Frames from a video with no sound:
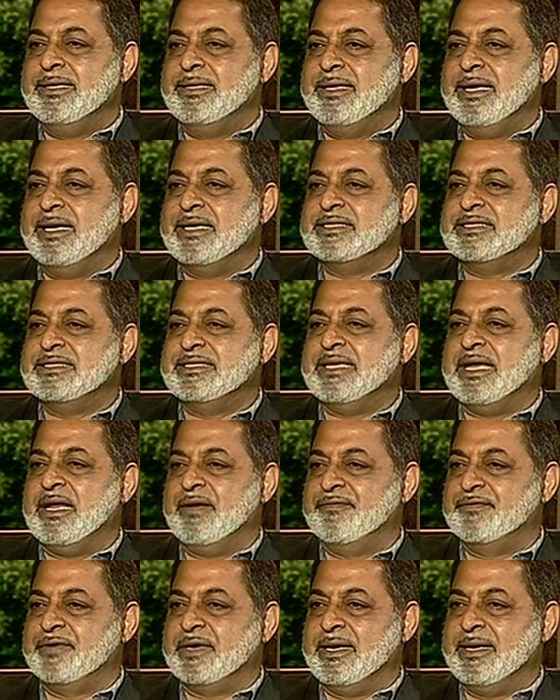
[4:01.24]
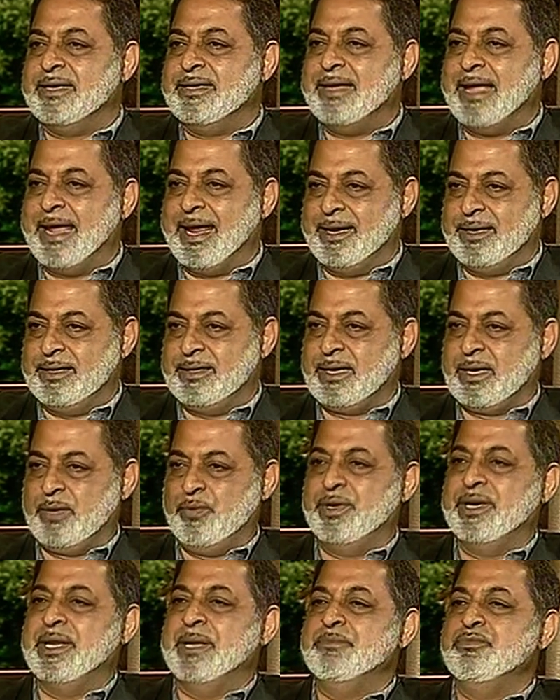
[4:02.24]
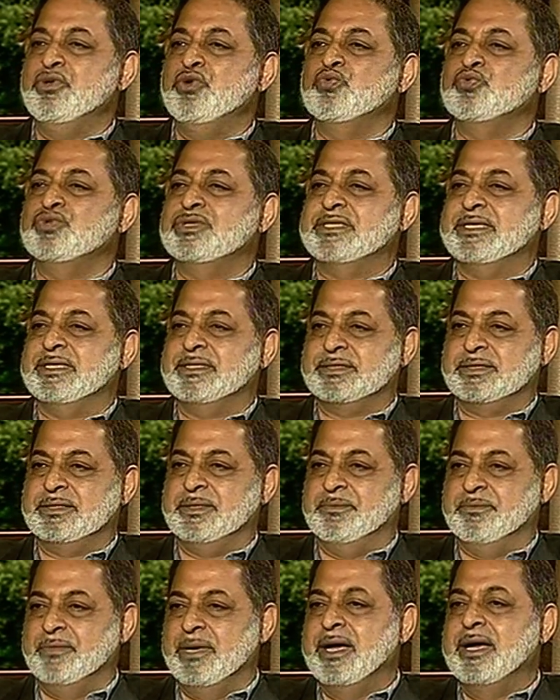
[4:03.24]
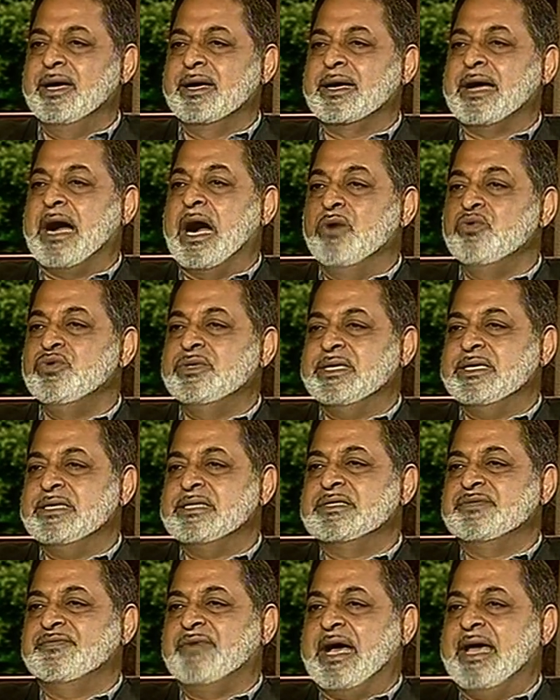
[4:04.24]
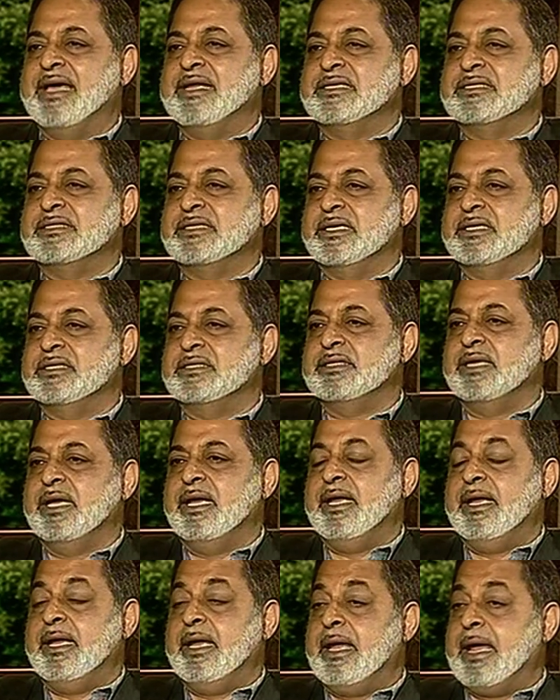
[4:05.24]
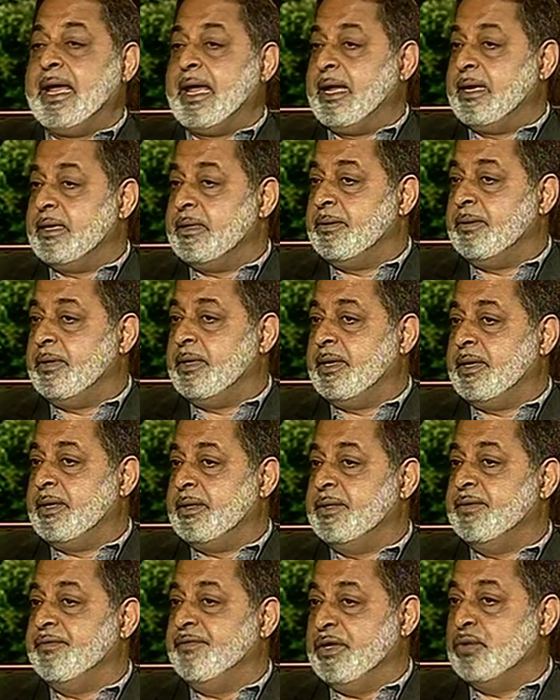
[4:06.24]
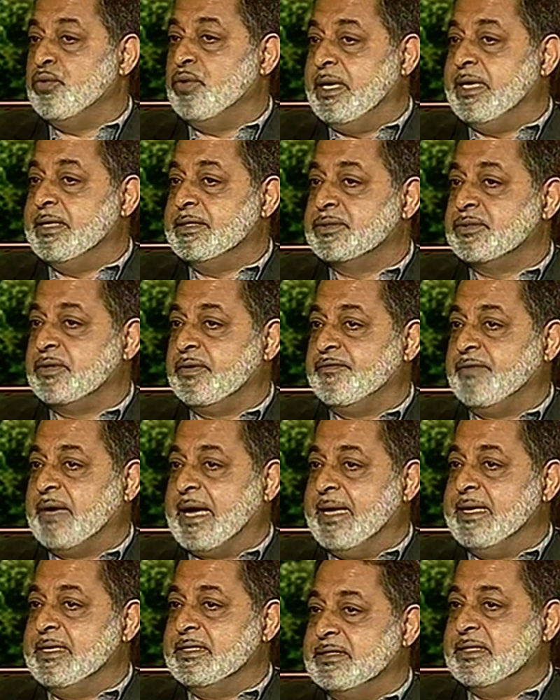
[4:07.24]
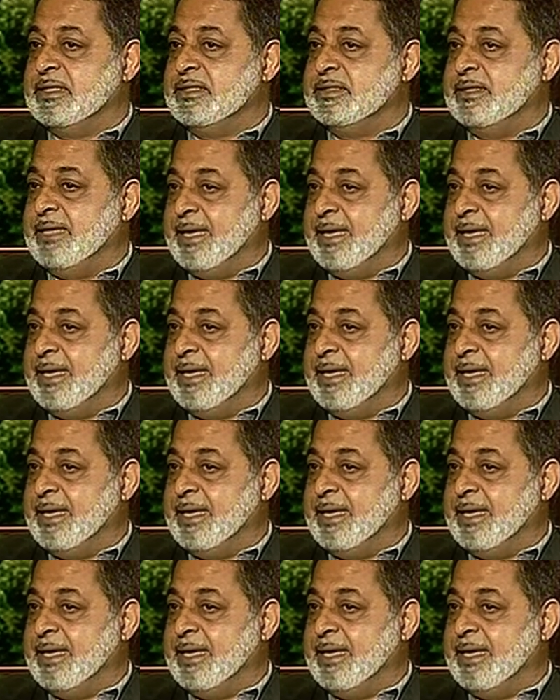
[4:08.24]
they are self contained. Our immune system counters viruses and uh, the virulence of viruses